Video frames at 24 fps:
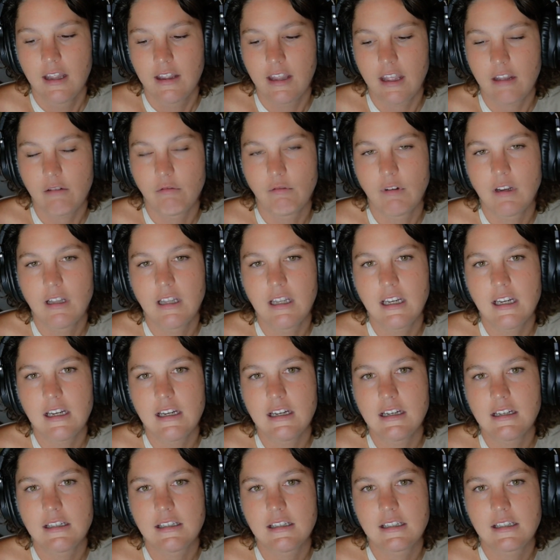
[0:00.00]
that really
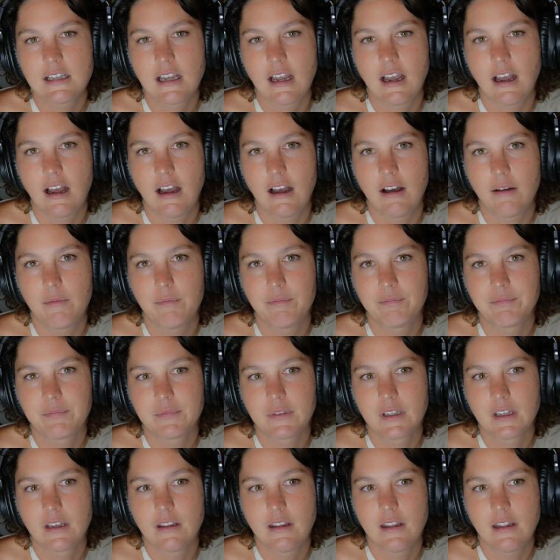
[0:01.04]
is
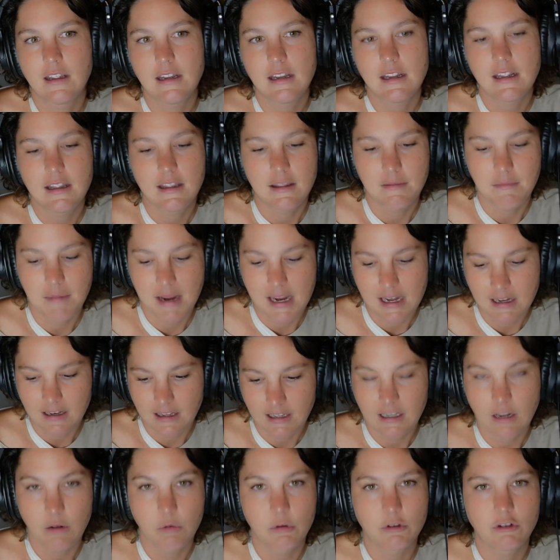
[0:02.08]
the main
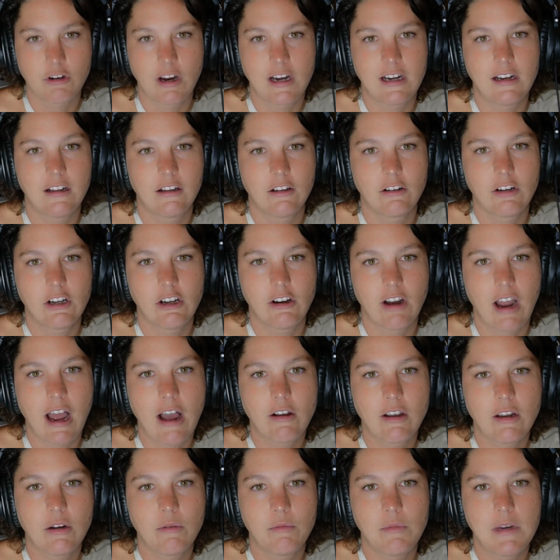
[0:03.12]
thing that we're trying to learn here. How
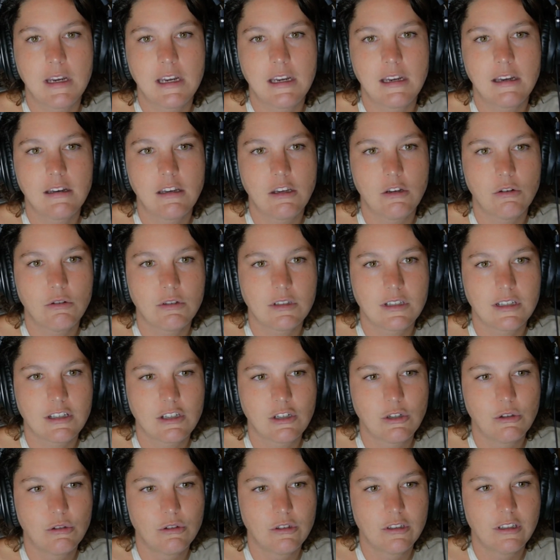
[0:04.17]
can we use this
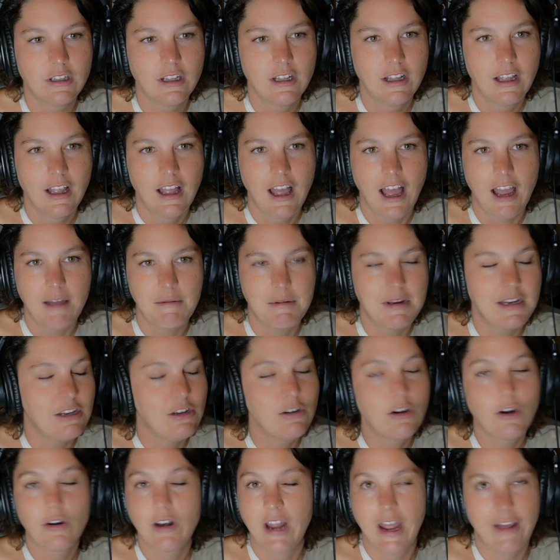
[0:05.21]
tool? I mean,
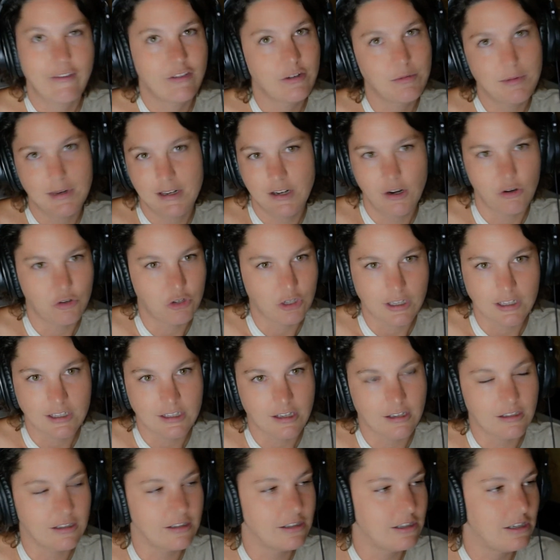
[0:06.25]
you don't have to be an Notion
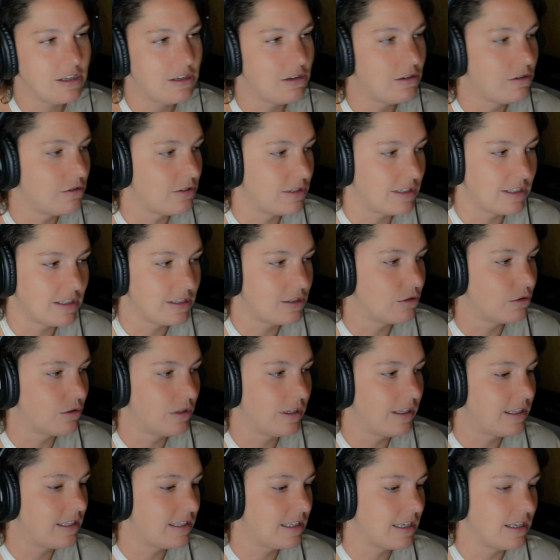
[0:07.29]
consultant to use this
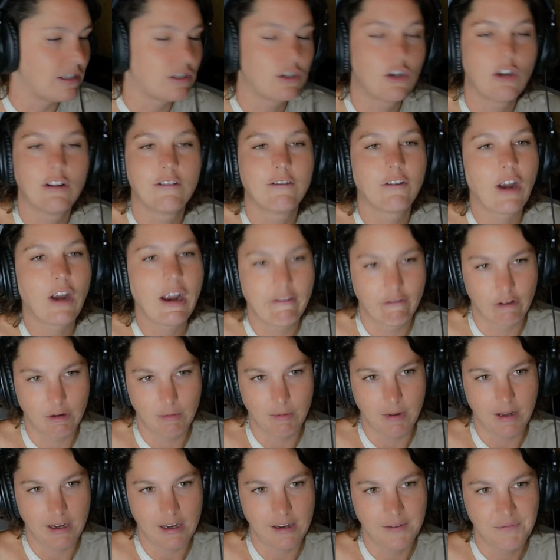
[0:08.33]
tool. It's good for
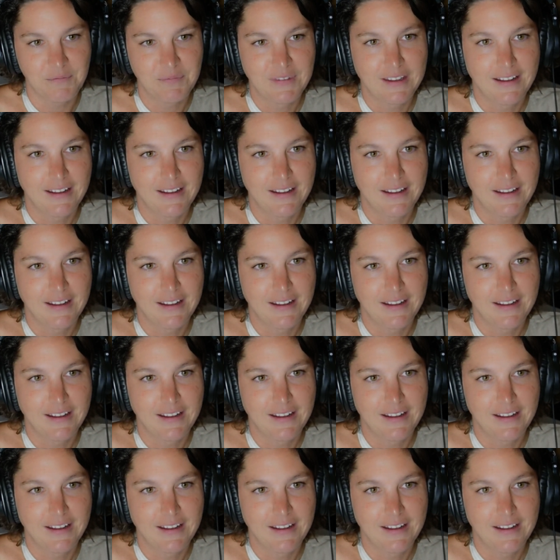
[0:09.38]
everybody.